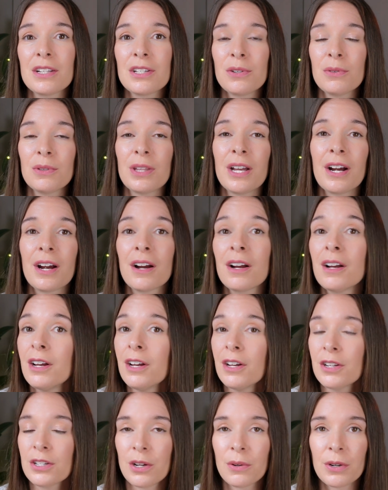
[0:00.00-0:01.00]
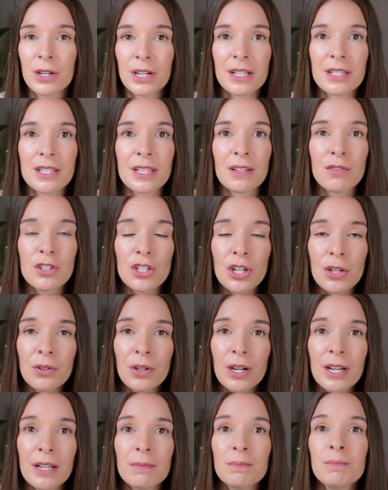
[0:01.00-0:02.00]
to their donor-conceived
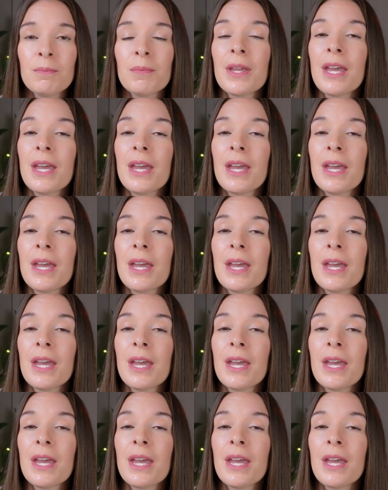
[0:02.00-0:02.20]
children